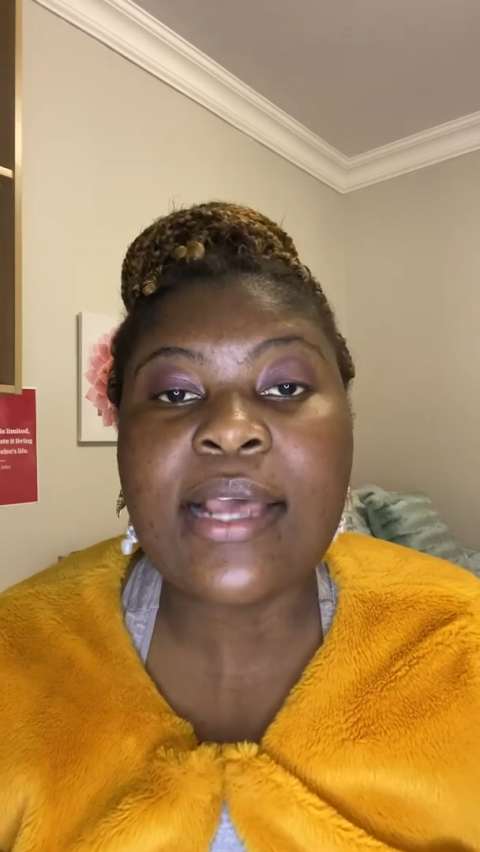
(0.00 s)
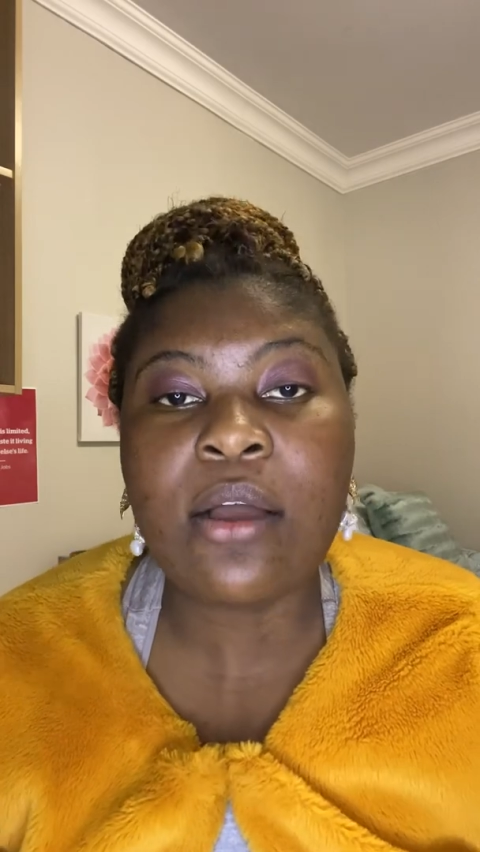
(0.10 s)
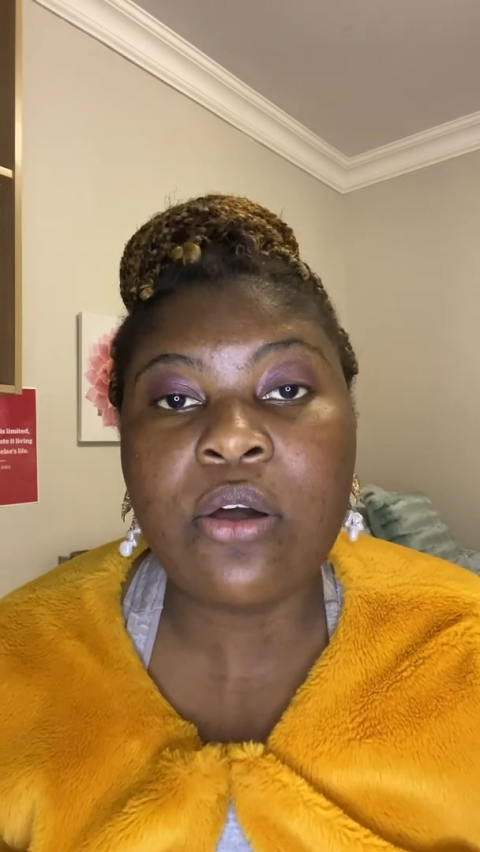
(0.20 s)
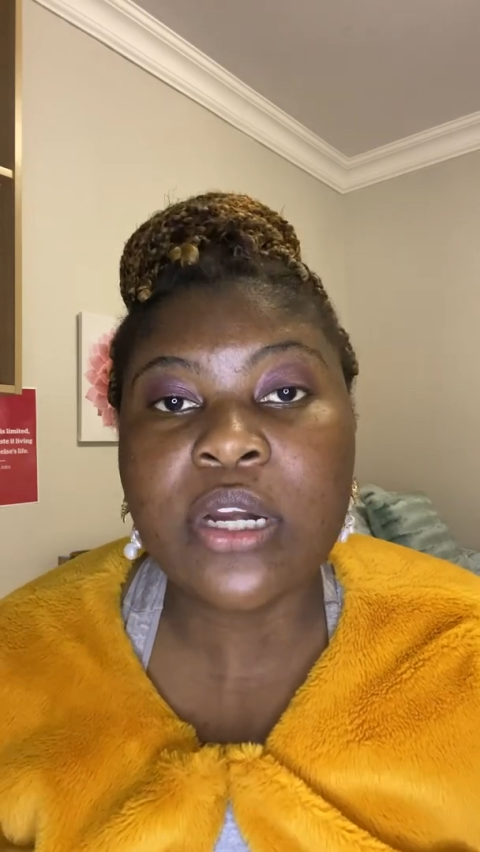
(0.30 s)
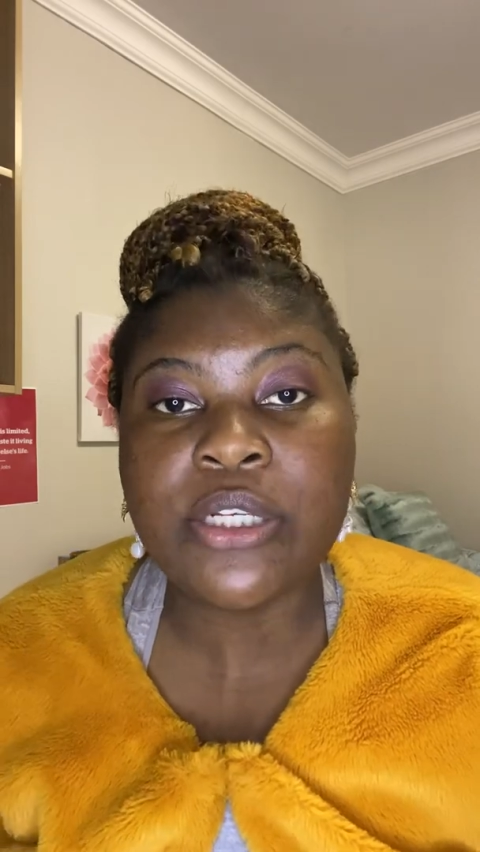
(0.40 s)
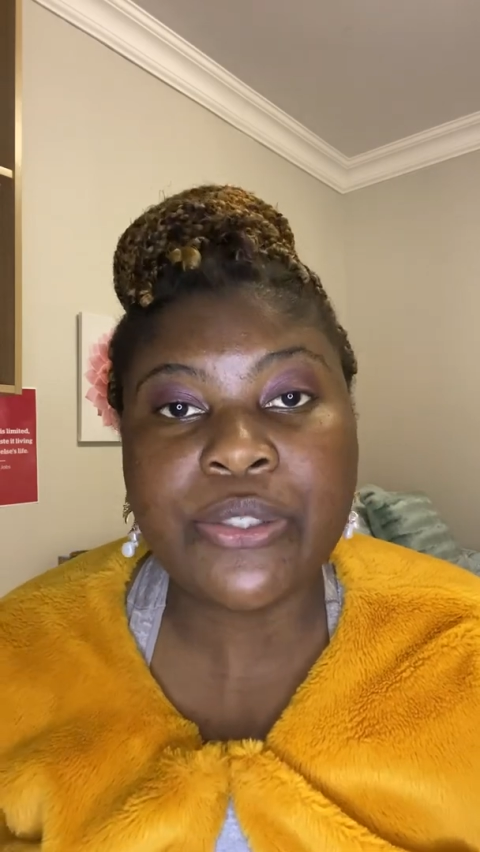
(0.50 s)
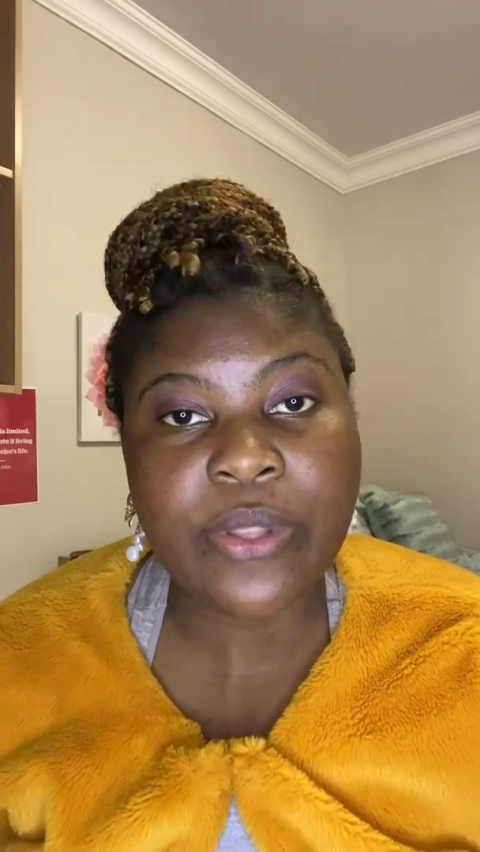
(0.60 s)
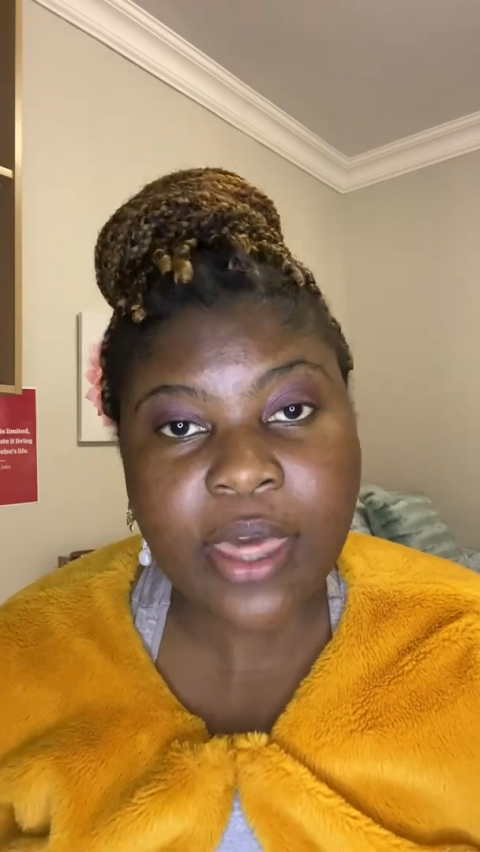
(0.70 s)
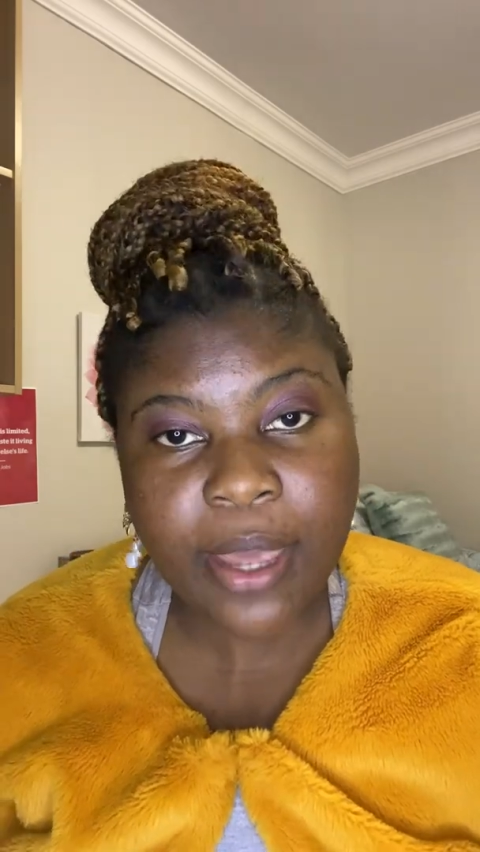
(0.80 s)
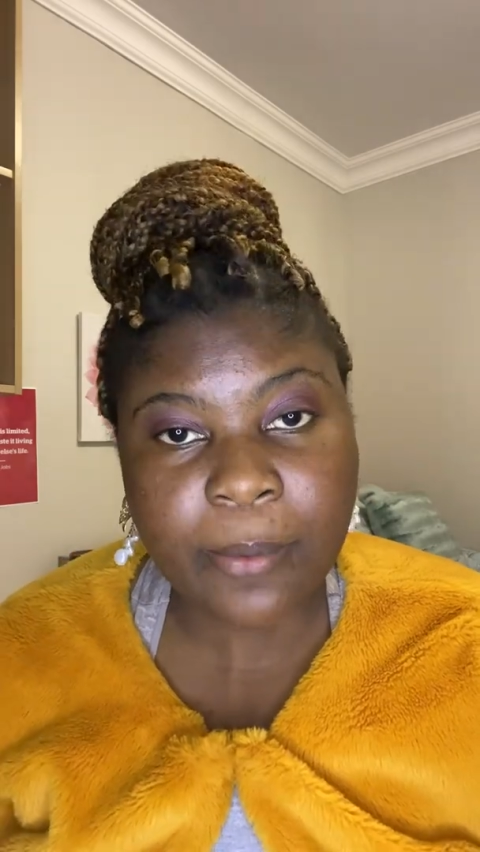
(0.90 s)
according to
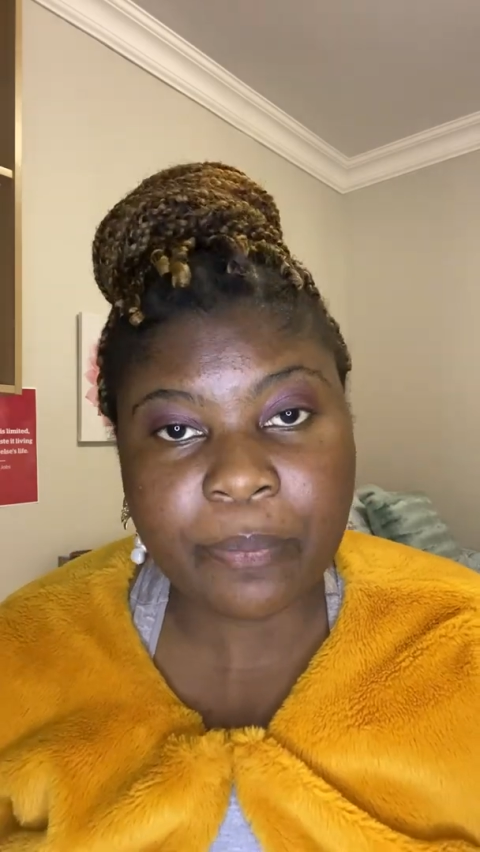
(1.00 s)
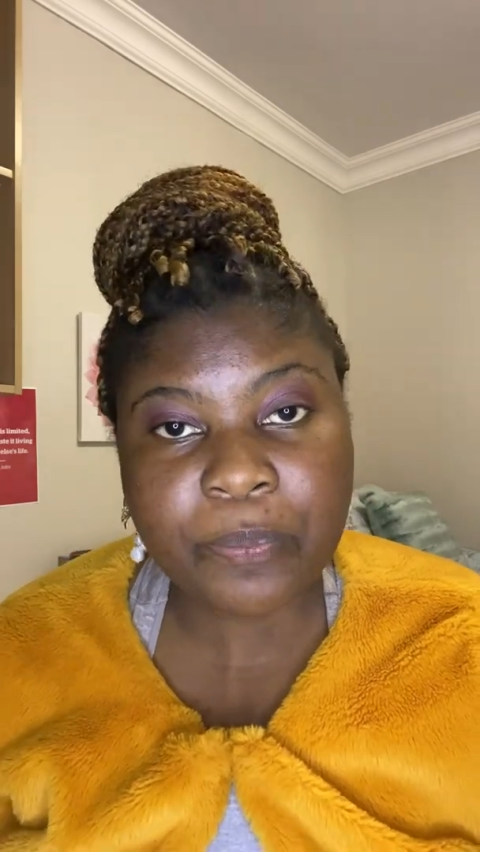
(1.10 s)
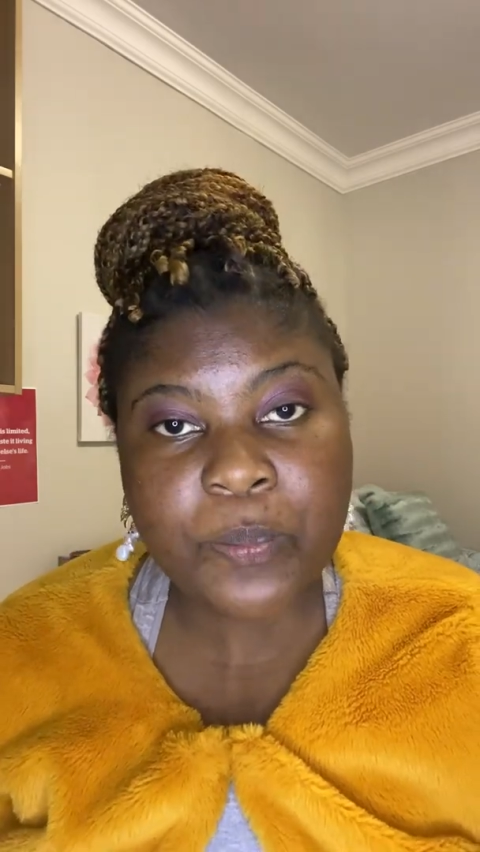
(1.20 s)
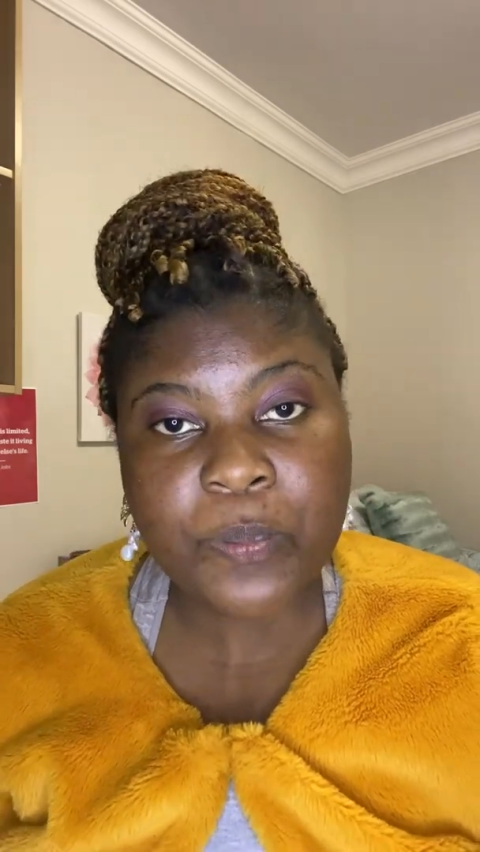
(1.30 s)
them.